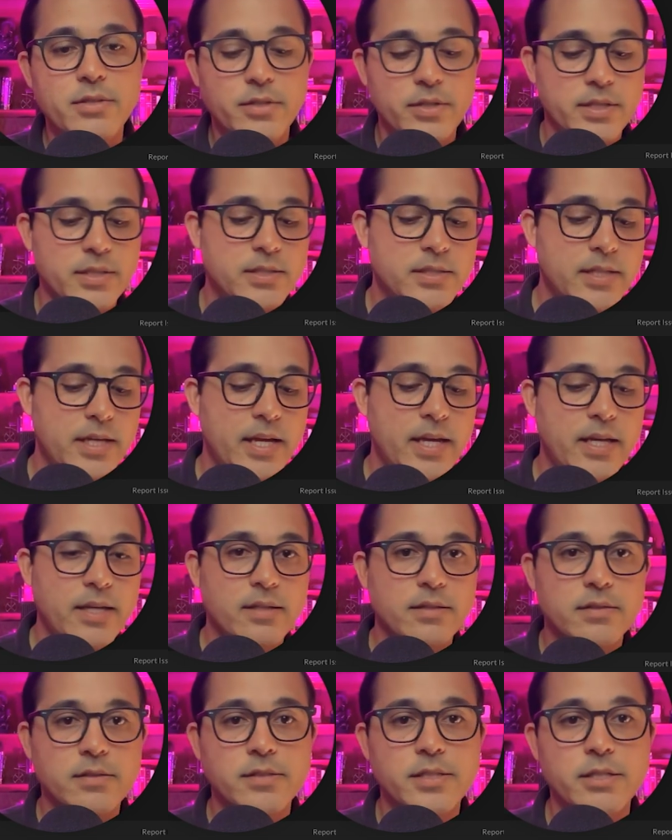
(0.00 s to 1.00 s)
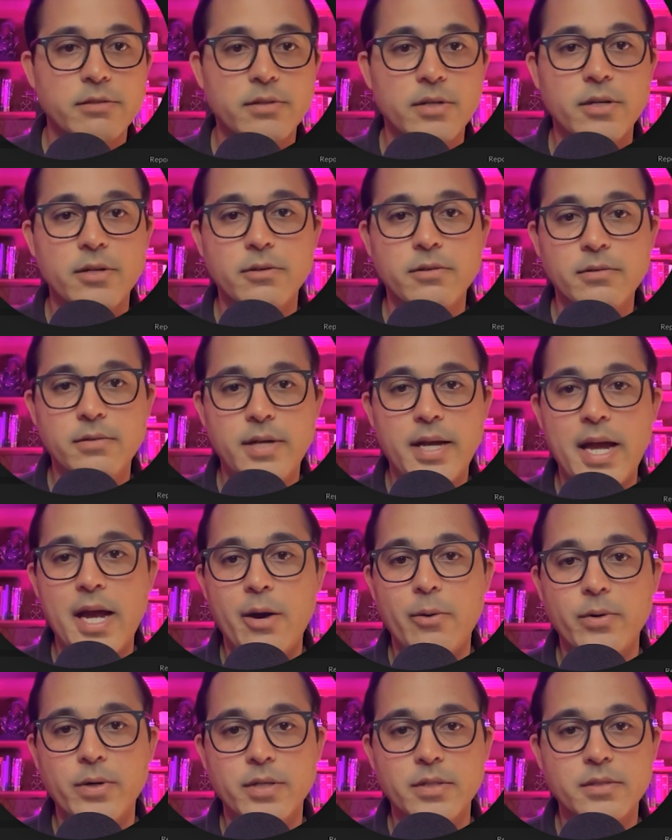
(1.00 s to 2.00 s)
you can say 0
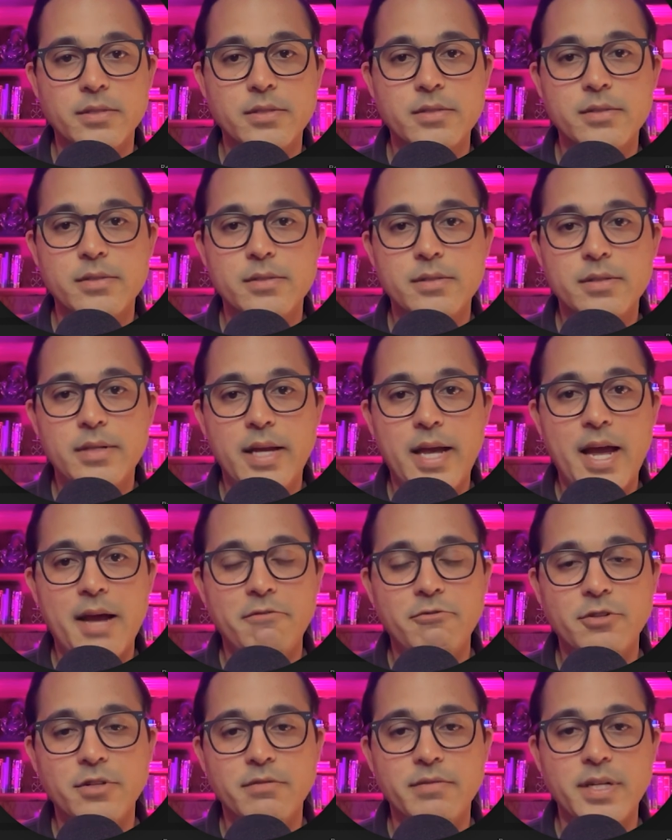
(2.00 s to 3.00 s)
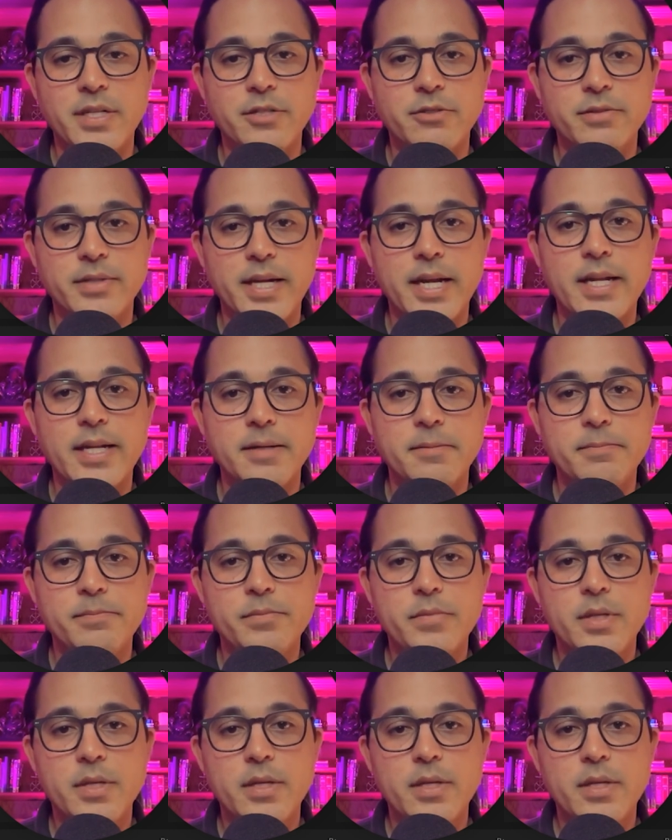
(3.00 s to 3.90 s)
hours after event created.